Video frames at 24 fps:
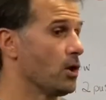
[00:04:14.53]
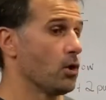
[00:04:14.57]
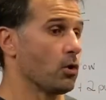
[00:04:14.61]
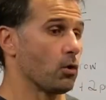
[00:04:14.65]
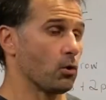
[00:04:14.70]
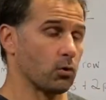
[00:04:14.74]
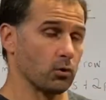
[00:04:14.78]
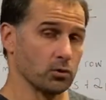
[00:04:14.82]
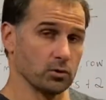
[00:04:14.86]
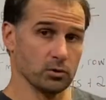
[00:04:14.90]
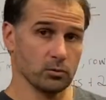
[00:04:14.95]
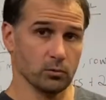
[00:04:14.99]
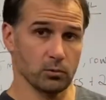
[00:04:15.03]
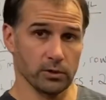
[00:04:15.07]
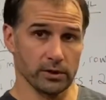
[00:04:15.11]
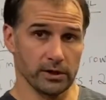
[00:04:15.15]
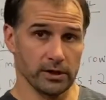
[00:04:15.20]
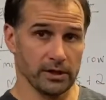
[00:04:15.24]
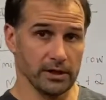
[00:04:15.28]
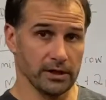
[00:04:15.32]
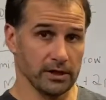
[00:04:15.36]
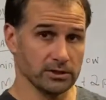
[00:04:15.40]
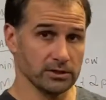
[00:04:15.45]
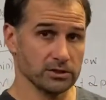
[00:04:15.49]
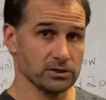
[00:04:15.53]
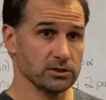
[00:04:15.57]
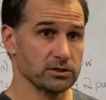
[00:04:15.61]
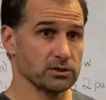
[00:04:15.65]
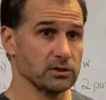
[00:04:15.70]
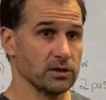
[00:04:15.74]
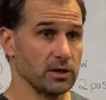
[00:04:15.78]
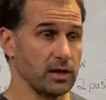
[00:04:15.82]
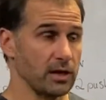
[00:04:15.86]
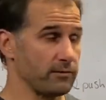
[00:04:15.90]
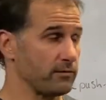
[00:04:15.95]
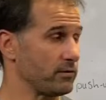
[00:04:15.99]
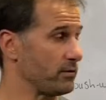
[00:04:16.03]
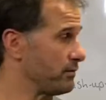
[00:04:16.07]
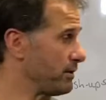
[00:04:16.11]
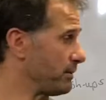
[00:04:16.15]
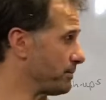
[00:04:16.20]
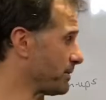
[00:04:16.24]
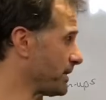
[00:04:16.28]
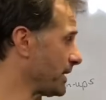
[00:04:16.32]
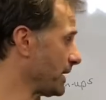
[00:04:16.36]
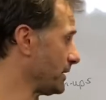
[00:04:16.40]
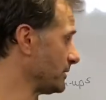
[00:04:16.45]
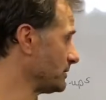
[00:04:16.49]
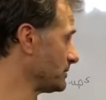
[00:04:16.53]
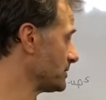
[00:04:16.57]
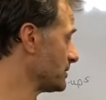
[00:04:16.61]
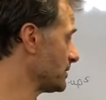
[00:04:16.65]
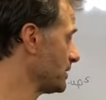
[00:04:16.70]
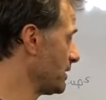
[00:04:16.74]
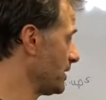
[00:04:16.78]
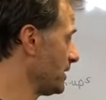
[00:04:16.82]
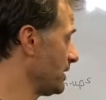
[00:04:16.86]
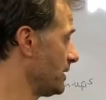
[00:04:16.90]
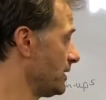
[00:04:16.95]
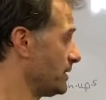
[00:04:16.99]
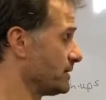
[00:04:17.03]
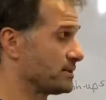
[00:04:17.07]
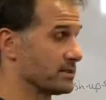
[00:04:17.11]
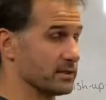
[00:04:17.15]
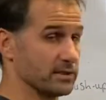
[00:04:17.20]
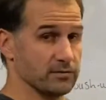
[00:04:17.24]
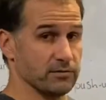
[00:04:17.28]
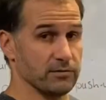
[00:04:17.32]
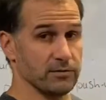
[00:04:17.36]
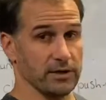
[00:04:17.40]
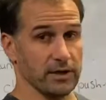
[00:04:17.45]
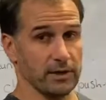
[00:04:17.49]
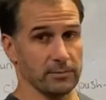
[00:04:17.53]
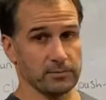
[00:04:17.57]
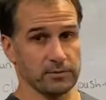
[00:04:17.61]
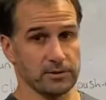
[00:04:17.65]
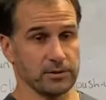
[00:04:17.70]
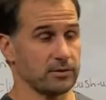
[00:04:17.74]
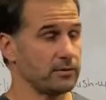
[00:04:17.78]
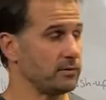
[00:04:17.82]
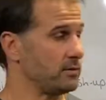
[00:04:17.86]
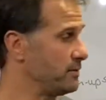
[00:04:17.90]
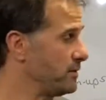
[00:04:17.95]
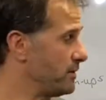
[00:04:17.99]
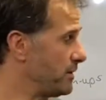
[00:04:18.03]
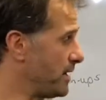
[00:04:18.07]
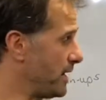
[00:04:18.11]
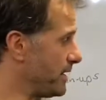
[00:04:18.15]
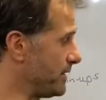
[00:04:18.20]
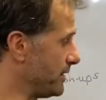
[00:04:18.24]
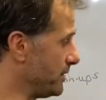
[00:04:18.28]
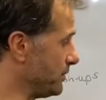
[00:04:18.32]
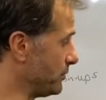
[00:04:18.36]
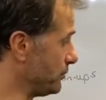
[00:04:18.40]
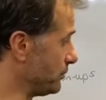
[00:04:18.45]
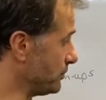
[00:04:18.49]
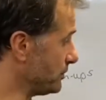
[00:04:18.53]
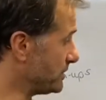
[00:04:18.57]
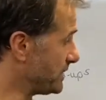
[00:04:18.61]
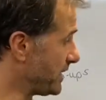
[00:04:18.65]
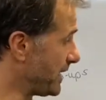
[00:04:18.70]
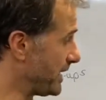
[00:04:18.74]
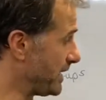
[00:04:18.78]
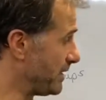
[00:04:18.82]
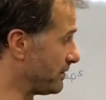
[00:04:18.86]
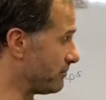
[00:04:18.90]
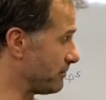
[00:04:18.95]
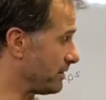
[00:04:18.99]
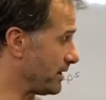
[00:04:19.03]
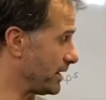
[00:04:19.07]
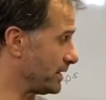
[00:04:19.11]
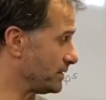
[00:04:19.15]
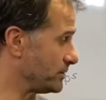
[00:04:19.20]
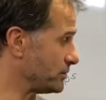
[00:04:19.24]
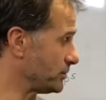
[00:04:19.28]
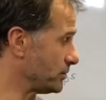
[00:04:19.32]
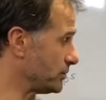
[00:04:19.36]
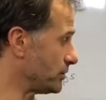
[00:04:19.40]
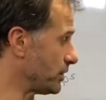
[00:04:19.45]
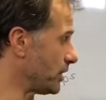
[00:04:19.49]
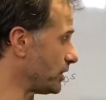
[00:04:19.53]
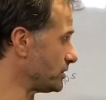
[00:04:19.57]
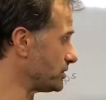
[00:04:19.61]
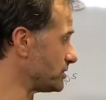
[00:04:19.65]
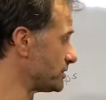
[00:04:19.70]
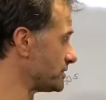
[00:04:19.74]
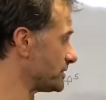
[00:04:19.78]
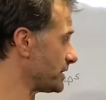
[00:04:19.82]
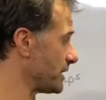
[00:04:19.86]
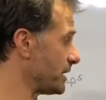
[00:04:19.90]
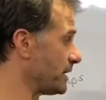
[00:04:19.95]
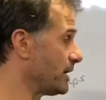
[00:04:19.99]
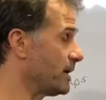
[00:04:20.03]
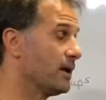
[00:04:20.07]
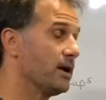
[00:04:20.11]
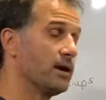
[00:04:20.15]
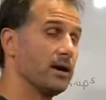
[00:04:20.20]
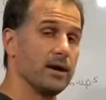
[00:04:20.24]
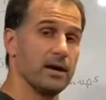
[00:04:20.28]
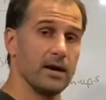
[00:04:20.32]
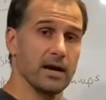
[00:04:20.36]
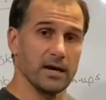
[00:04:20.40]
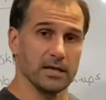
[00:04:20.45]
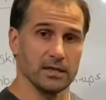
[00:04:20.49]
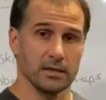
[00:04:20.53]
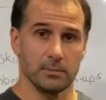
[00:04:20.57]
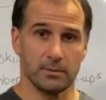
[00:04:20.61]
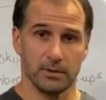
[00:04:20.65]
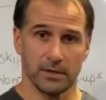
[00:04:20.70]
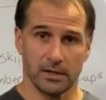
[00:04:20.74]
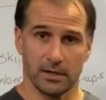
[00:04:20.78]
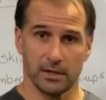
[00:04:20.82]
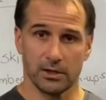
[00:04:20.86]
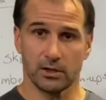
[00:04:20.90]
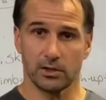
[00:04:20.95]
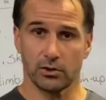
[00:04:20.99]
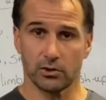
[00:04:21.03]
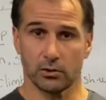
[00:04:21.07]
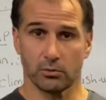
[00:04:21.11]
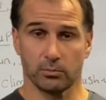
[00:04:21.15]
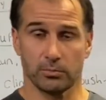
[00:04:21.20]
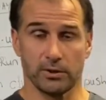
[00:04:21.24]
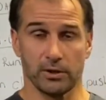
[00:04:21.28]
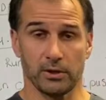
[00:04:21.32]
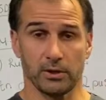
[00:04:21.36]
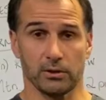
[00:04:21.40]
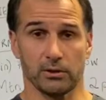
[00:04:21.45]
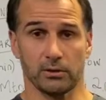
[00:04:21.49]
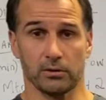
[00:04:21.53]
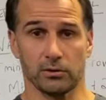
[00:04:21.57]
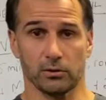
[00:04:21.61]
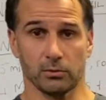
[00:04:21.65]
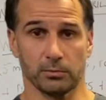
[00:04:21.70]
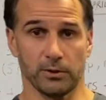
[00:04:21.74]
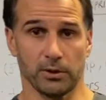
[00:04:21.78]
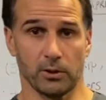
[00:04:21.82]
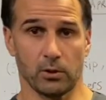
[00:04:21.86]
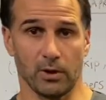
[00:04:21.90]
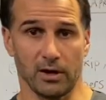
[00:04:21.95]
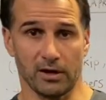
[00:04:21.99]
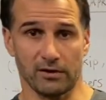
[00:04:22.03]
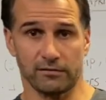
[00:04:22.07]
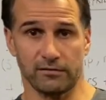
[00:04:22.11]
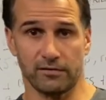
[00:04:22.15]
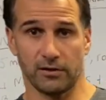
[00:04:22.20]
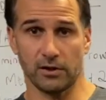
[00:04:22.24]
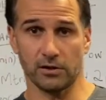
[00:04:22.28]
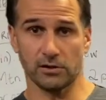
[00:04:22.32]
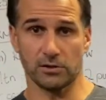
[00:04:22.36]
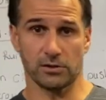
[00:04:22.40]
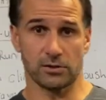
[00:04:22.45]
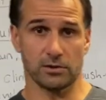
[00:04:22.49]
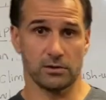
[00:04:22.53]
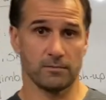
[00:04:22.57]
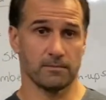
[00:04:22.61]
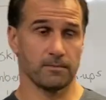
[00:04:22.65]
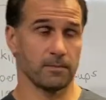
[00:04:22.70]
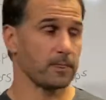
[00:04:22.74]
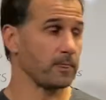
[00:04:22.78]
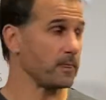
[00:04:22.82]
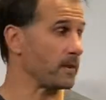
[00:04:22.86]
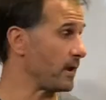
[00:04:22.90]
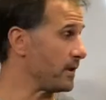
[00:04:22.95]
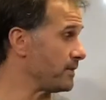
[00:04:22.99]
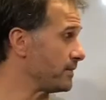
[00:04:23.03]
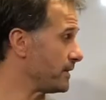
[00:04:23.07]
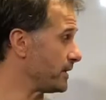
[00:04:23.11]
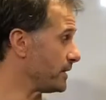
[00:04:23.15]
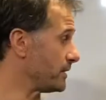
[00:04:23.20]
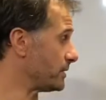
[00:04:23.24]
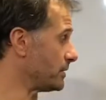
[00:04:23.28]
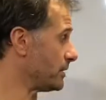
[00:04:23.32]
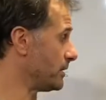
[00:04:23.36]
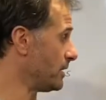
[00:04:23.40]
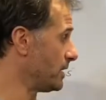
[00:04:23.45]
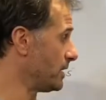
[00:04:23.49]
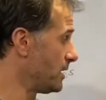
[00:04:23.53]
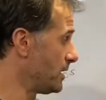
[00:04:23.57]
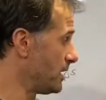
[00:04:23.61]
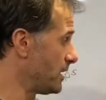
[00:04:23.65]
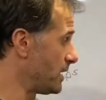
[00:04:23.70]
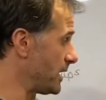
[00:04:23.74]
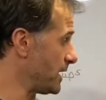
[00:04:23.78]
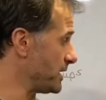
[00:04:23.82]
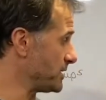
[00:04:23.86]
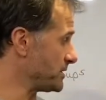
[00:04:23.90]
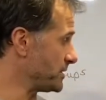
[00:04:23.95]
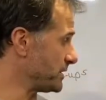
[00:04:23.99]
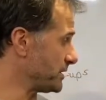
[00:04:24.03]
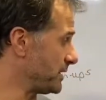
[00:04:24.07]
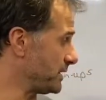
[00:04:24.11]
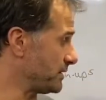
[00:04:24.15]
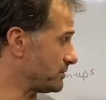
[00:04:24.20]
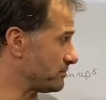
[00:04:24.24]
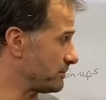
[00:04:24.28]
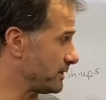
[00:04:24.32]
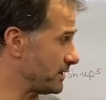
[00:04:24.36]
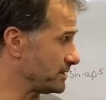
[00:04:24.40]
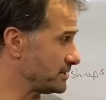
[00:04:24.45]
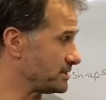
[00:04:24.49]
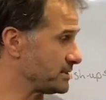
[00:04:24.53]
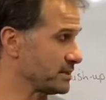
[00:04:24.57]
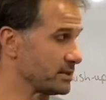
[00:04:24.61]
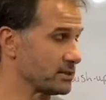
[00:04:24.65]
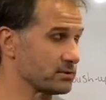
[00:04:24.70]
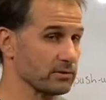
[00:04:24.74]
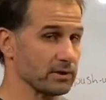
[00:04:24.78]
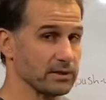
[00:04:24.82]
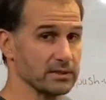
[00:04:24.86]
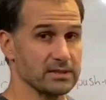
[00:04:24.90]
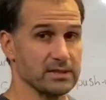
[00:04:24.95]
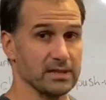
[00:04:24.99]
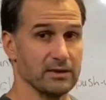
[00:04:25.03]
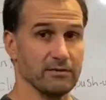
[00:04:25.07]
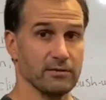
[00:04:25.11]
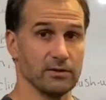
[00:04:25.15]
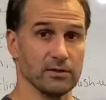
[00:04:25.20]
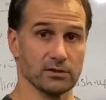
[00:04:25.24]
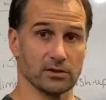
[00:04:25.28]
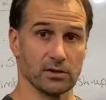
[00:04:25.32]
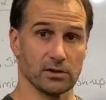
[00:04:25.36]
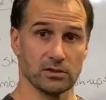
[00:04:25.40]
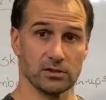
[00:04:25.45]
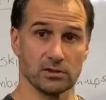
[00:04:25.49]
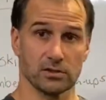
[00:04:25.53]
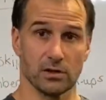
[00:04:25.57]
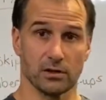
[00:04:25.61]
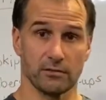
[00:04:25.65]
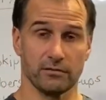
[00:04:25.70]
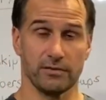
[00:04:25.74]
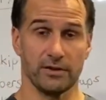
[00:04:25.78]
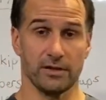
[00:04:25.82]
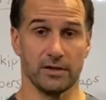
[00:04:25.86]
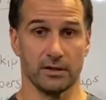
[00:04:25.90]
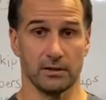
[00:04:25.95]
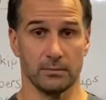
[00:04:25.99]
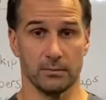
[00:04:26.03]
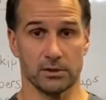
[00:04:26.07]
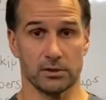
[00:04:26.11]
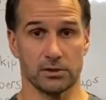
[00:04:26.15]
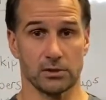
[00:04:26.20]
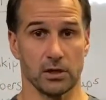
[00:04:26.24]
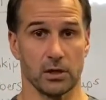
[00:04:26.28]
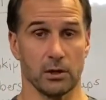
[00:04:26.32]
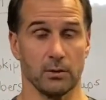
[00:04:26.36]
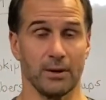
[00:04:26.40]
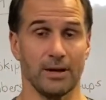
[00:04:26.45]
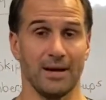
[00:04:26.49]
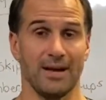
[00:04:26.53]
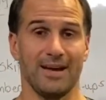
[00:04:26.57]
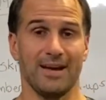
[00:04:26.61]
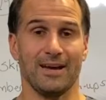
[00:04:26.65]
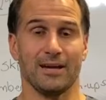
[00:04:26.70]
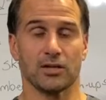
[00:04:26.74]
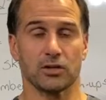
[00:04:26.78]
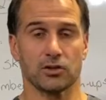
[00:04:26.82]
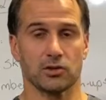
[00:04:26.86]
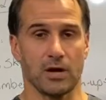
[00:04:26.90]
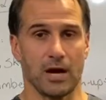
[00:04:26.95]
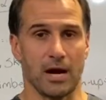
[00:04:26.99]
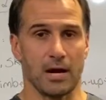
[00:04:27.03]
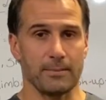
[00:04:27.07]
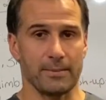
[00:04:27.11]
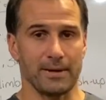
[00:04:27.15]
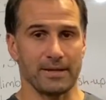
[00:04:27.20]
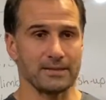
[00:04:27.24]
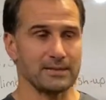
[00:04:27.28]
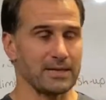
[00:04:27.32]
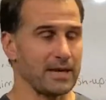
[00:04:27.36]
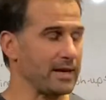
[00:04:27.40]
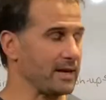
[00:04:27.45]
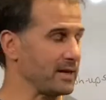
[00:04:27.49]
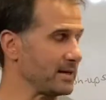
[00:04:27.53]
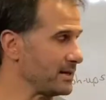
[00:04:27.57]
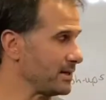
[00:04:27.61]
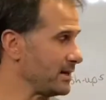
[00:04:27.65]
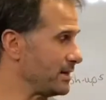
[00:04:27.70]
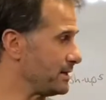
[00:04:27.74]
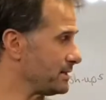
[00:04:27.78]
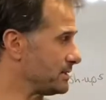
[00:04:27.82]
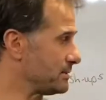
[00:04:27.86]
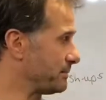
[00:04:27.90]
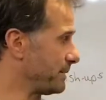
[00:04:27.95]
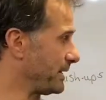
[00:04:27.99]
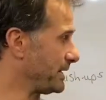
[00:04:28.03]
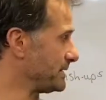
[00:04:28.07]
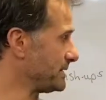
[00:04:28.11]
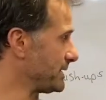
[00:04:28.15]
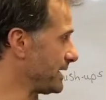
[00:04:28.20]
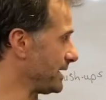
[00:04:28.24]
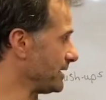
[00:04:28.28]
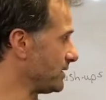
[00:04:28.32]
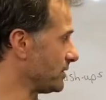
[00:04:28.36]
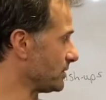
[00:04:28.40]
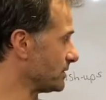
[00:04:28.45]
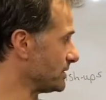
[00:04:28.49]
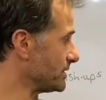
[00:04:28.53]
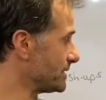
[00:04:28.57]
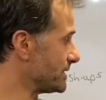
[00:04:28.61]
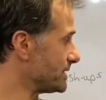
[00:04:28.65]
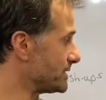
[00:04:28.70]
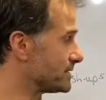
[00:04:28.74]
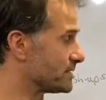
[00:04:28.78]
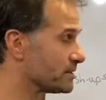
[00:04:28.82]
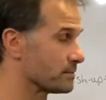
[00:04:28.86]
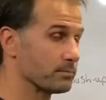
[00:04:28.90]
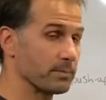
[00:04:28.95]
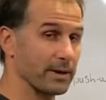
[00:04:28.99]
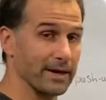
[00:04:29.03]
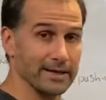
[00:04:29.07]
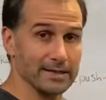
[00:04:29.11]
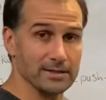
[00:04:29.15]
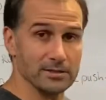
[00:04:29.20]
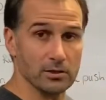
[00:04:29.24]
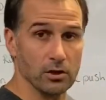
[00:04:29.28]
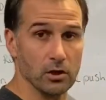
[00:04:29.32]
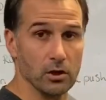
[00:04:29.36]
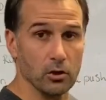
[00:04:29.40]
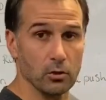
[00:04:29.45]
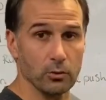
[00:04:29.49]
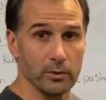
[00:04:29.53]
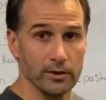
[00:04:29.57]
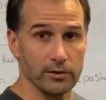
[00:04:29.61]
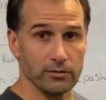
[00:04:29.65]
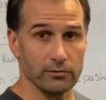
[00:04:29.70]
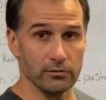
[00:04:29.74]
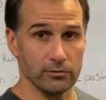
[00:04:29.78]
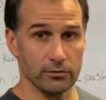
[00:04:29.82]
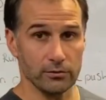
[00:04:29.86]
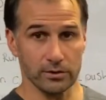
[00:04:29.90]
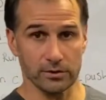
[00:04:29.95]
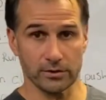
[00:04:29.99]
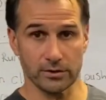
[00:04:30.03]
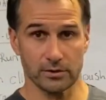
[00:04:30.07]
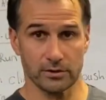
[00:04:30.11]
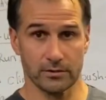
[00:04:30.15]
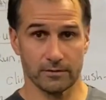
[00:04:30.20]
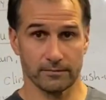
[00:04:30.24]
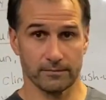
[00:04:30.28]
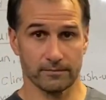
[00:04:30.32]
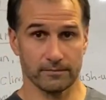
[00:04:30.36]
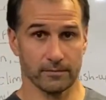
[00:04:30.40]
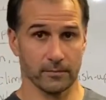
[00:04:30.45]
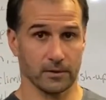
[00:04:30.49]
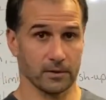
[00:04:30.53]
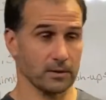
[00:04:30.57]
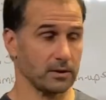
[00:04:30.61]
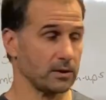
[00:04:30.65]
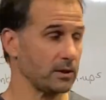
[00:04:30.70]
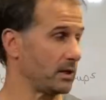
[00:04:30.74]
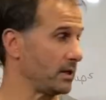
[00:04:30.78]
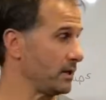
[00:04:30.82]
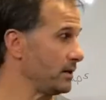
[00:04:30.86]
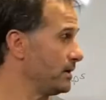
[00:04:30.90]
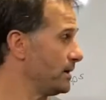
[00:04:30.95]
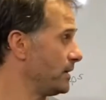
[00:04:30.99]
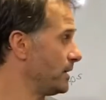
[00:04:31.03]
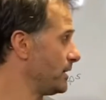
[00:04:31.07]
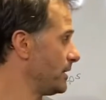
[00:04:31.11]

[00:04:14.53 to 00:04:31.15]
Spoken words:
Or your walking lunges, every rep counts, 6 V-ups. And then do 10 rounds. You'll notice that at the beginning you'll be quite fast, and then as you hit round 6, round 7, it's going to start feeling a little bit slower. Try and maintain a consistent pace the whole way through this. Okay.